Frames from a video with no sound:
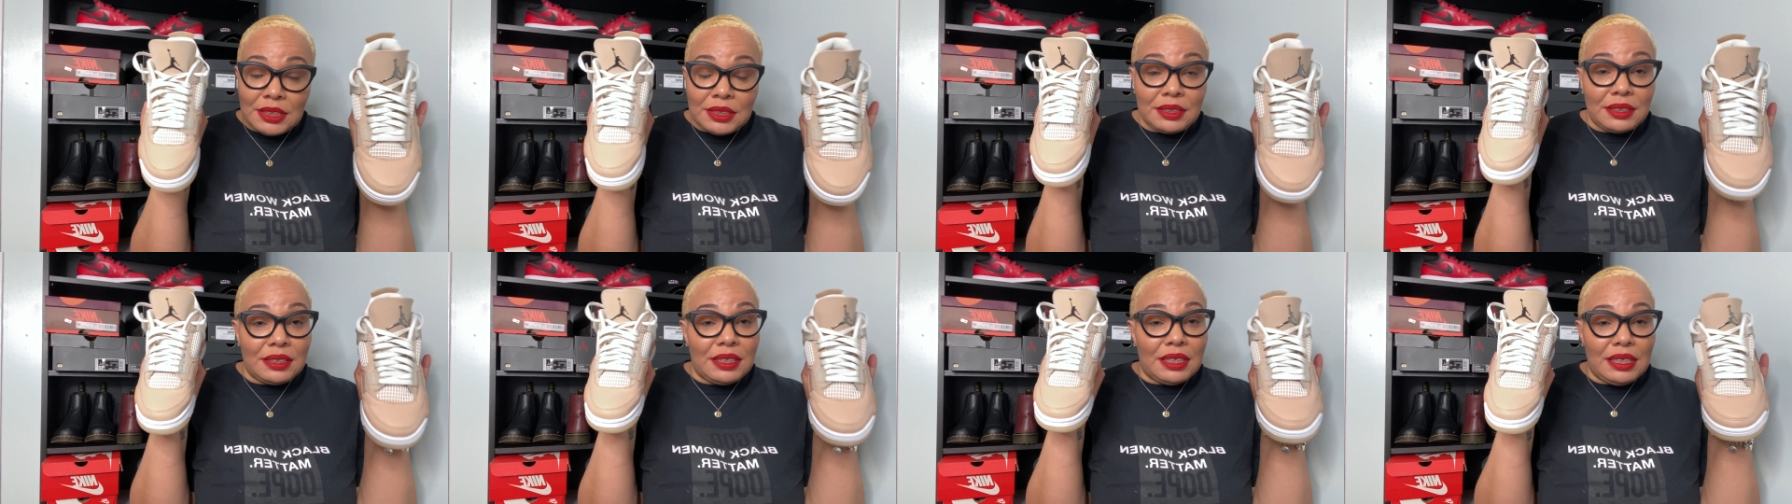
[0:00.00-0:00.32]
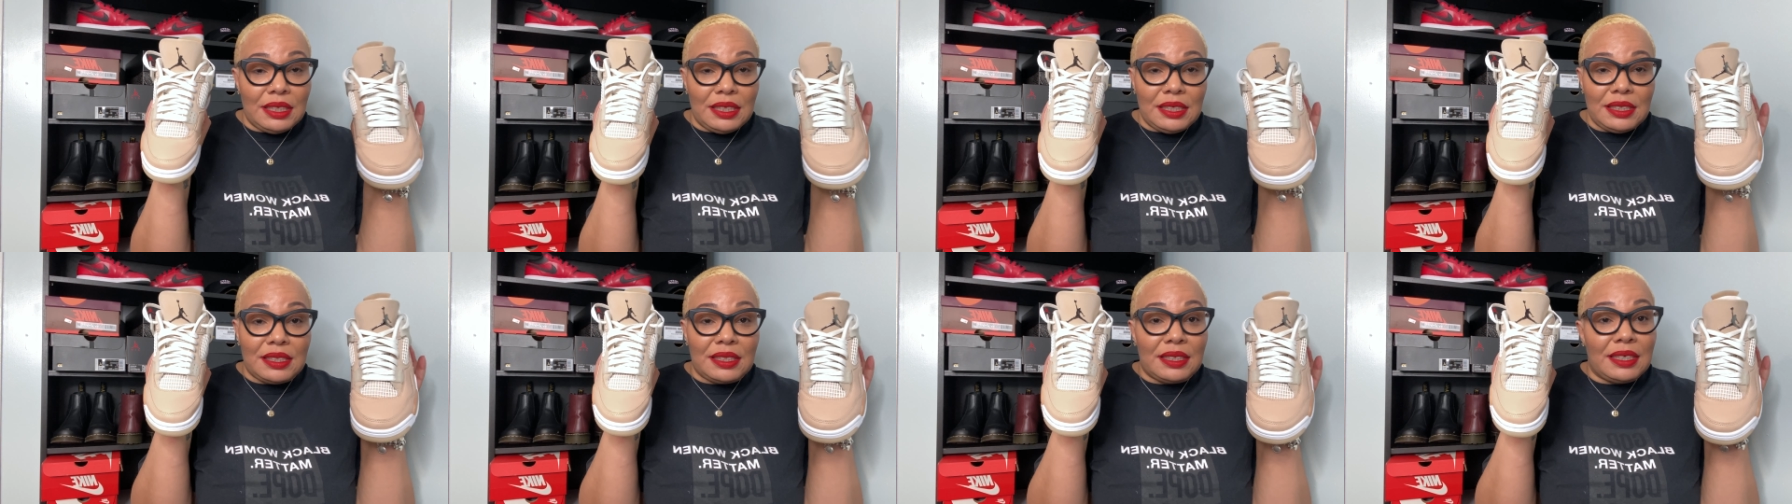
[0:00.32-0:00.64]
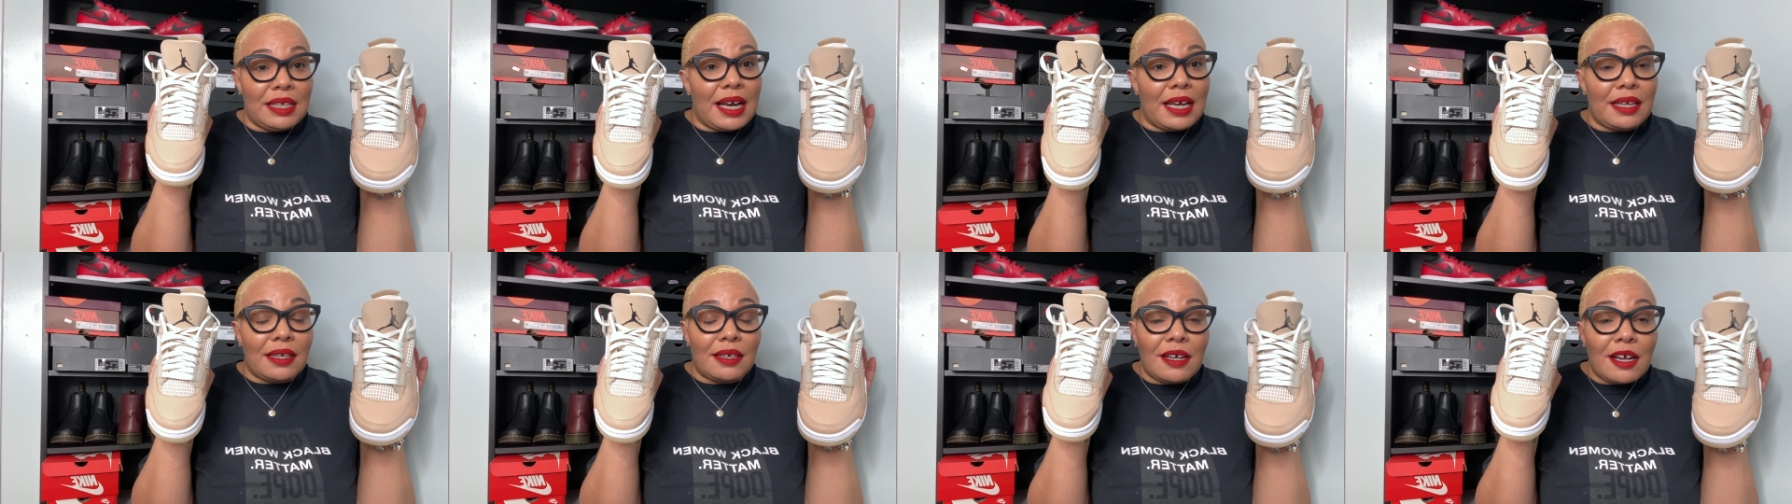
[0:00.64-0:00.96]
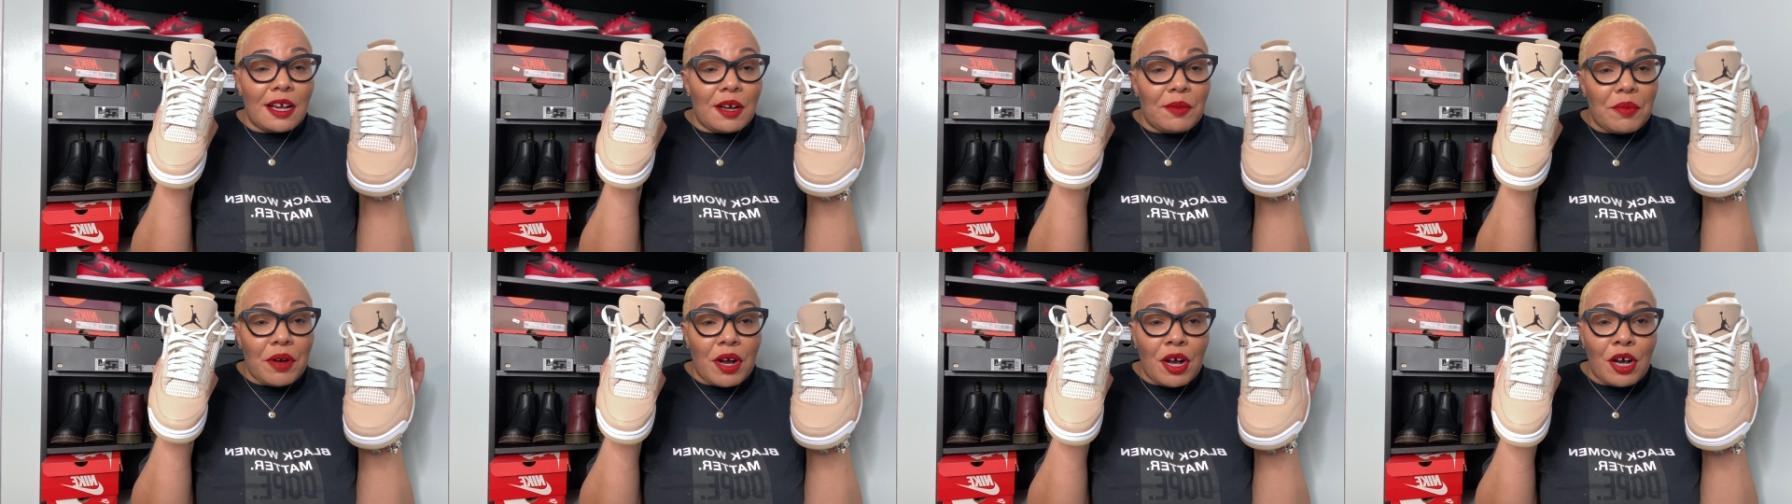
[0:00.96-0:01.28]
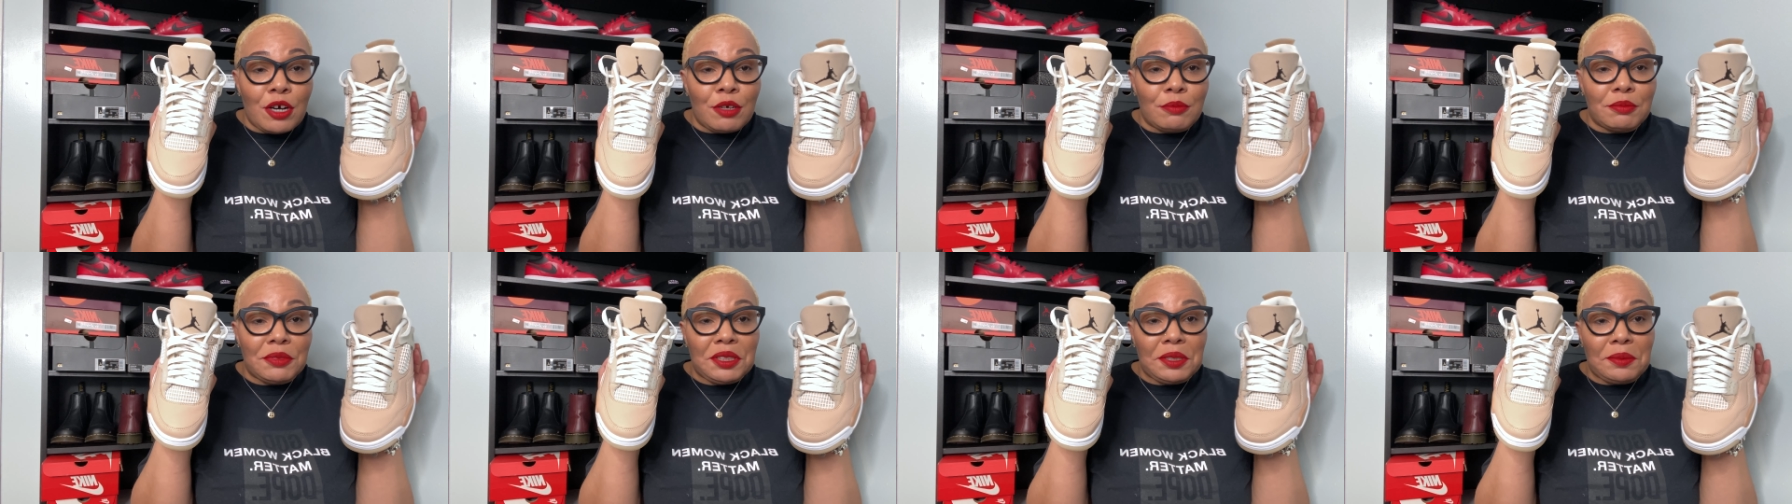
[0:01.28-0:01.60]
these got to come
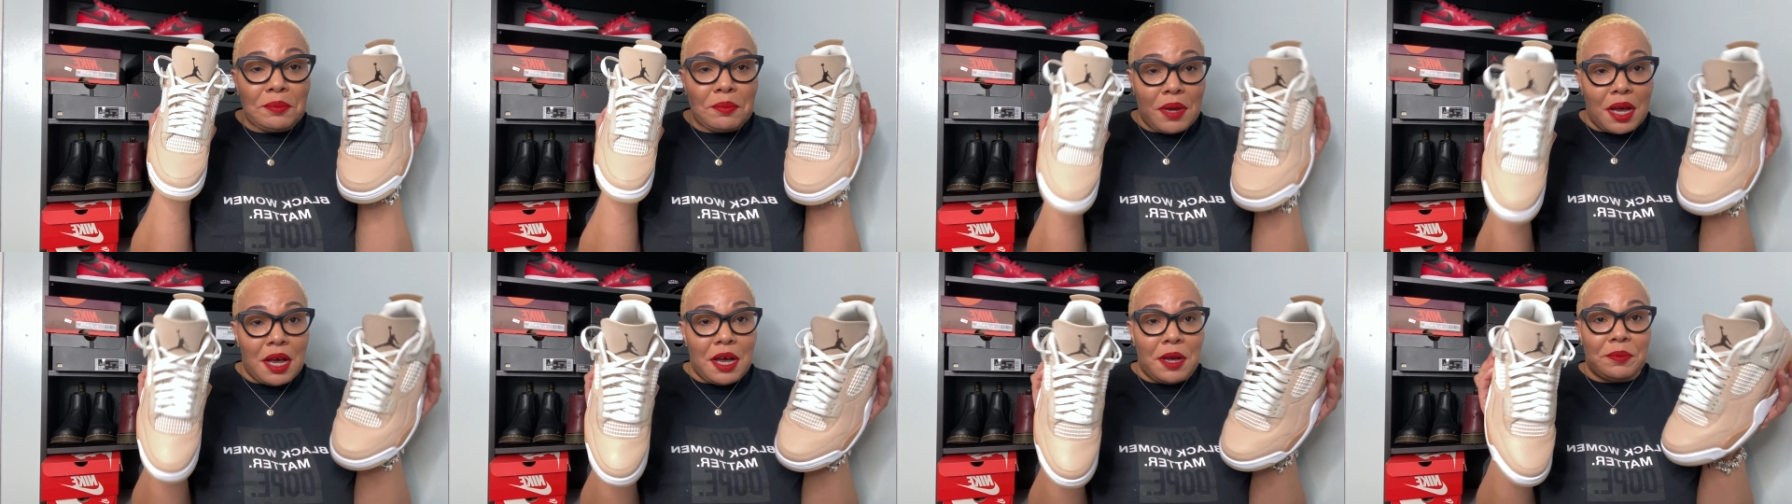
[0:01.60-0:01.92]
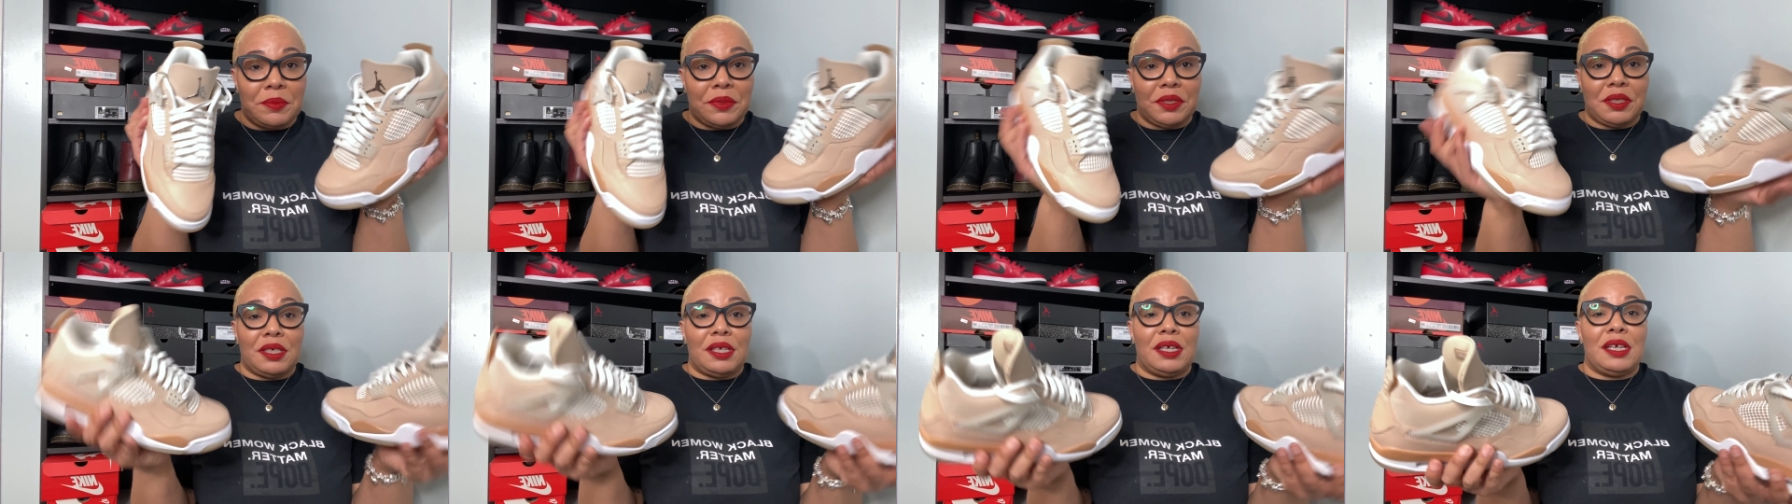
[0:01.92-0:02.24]
home to mama.